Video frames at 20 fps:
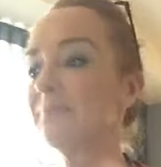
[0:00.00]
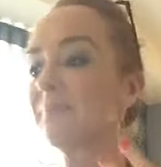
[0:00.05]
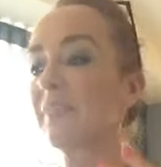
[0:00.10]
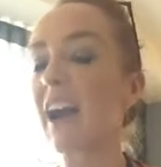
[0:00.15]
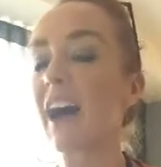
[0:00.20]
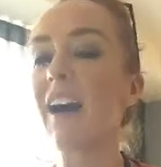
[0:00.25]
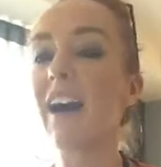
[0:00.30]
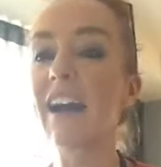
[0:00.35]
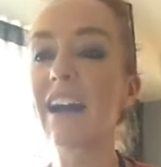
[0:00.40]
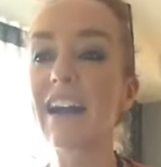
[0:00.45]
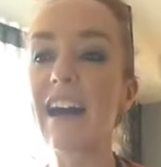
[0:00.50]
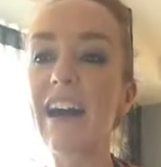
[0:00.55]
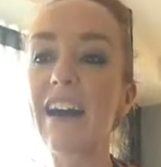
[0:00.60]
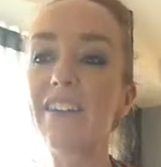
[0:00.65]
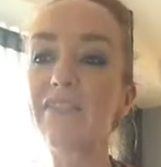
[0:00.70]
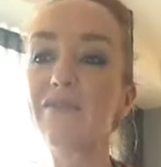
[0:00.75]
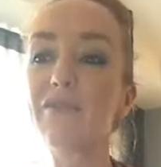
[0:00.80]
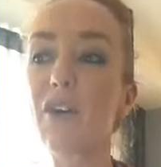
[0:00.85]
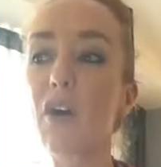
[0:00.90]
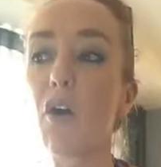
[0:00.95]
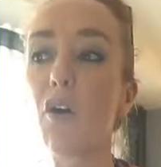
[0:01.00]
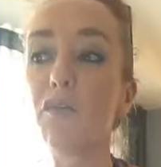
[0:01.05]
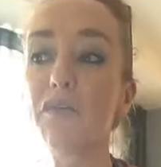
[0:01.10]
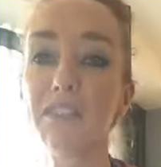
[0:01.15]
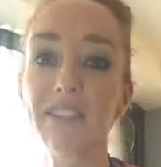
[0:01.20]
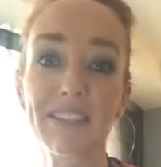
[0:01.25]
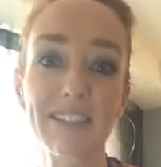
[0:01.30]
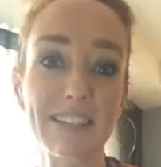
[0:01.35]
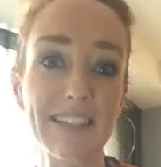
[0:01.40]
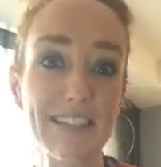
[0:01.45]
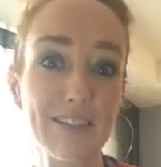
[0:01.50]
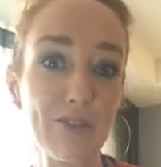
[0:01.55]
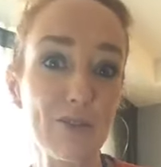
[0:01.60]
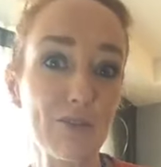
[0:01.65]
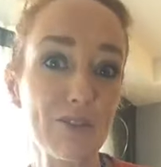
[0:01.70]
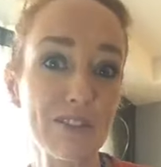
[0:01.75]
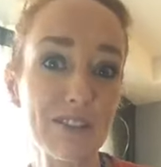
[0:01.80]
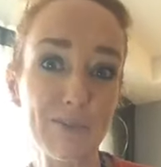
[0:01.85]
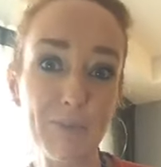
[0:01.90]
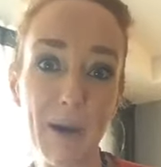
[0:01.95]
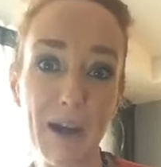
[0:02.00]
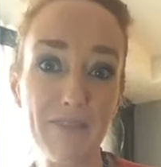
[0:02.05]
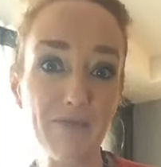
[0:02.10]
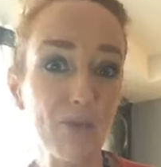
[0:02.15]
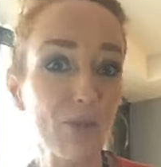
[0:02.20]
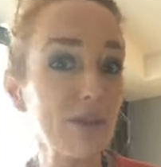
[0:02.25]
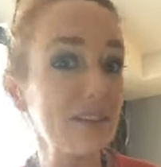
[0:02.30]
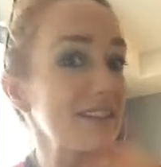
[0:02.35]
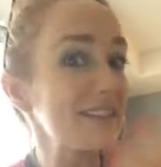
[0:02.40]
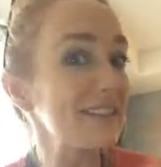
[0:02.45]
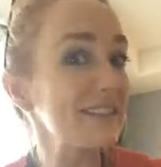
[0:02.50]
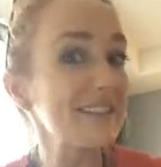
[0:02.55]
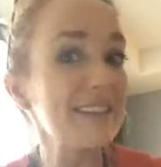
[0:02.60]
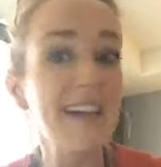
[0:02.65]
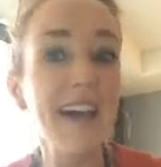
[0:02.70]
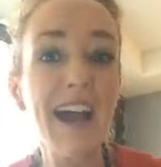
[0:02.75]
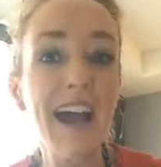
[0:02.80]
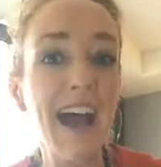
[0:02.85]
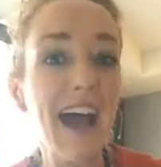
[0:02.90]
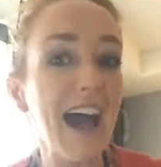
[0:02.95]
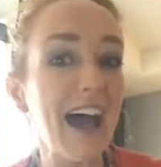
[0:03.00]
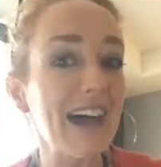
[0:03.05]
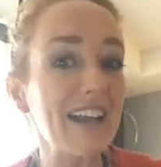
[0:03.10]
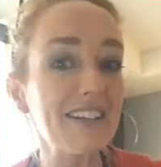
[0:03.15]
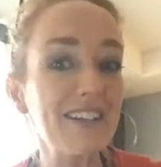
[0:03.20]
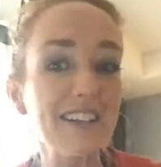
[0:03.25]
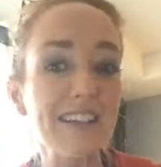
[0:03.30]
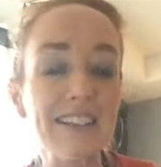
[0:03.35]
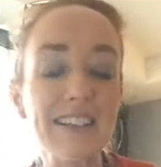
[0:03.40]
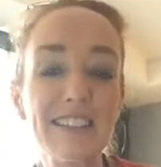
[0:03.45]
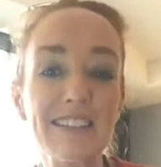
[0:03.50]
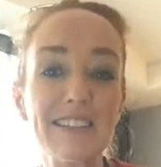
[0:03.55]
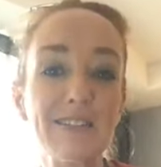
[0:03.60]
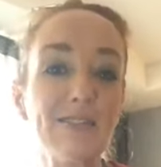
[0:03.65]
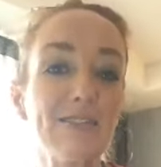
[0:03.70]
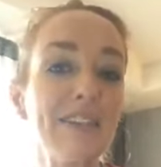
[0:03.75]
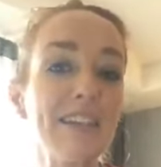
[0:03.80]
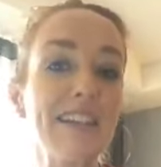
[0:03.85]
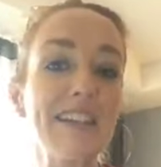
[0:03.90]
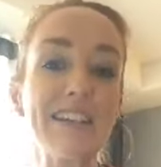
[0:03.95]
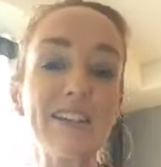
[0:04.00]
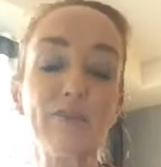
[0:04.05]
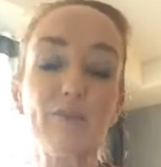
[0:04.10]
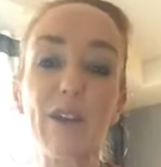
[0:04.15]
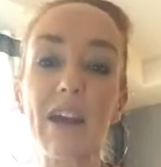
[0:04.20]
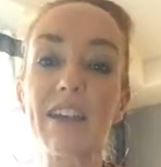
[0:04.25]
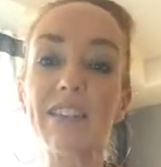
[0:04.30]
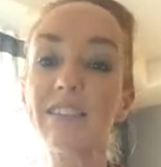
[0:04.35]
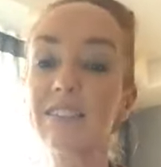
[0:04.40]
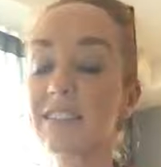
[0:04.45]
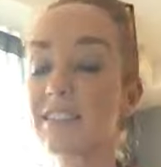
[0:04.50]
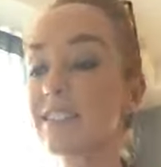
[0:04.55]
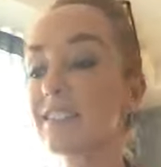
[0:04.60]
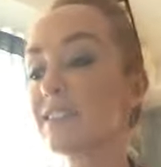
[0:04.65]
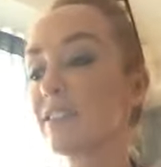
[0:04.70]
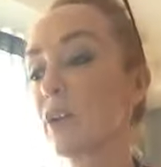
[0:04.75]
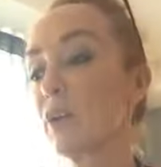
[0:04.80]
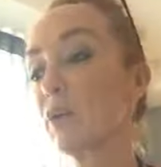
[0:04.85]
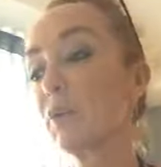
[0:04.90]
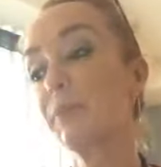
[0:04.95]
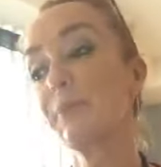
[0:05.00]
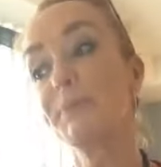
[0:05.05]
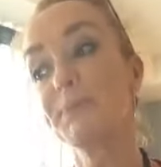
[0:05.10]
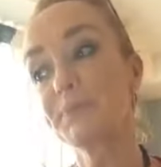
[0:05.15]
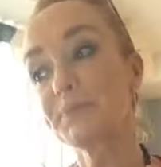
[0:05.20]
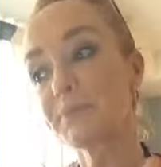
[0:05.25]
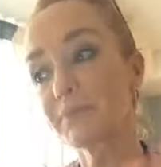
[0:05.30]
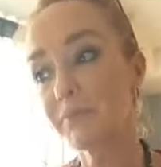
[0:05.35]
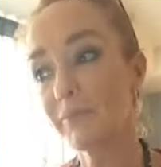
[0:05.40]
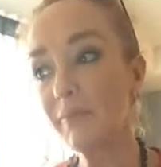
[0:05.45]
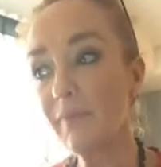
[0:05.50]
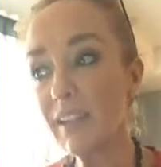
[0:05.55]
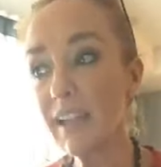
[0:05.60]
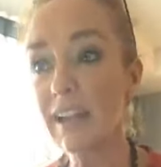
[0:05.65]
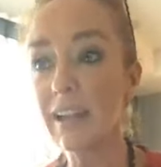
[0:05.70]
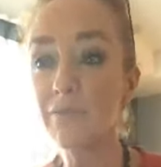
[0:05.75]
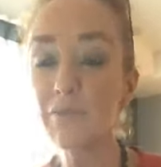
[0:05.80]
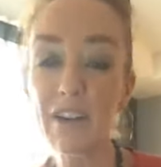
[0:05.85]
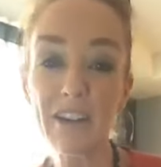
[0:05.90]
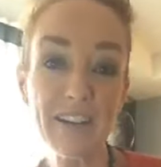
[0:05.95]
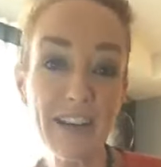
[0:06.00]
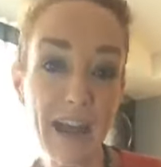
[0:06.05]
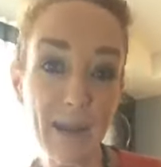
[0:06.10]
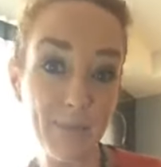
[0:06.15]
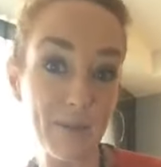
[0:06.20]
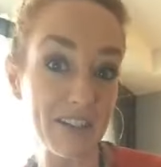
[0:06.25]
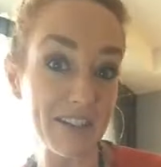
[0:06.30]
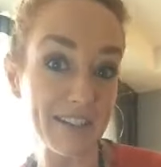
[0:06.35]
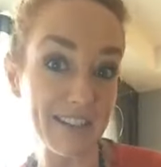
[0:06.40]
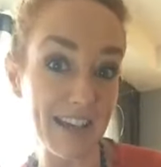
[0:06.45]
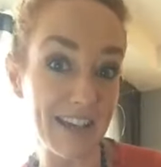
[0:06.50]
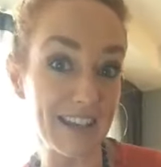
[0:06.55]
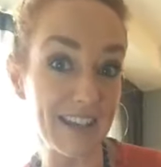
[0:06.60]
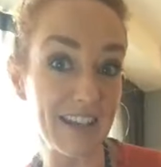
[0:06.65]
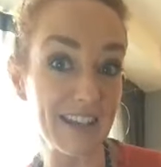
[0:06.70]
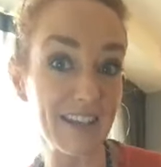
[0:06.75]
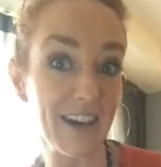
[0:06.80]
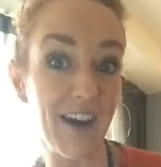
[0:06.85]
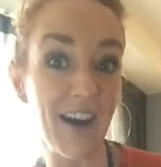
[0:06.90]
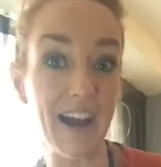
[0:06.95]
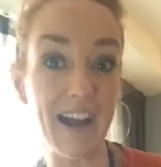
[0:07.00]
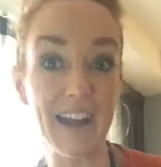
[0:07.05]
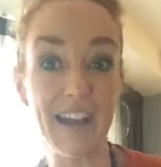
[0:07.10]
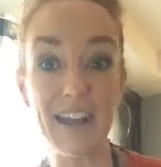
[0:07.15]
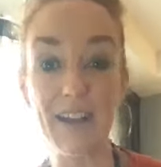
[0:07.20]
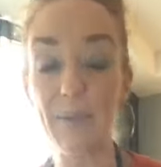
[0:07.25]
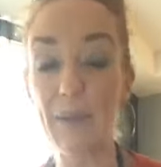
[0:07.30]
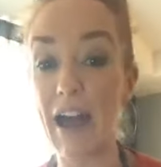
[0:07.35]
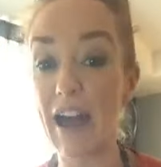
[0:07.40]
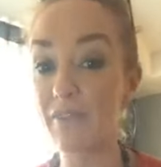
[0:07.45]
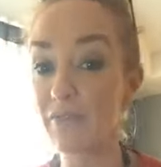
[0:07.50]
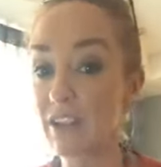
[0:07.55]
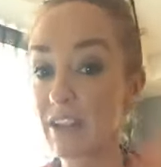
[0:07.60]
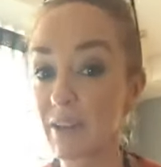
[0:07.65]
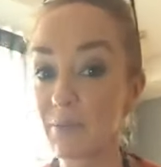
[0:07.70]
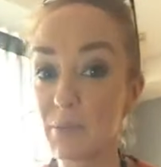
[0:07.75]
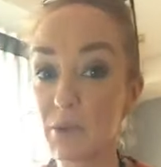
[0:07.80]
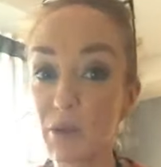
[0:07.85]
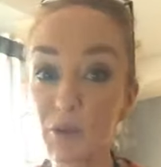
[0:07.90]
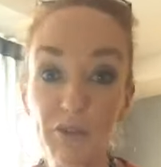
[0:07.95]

I have obviously used my voice and it is needing a rest. So I'm very happy to say that I am having I've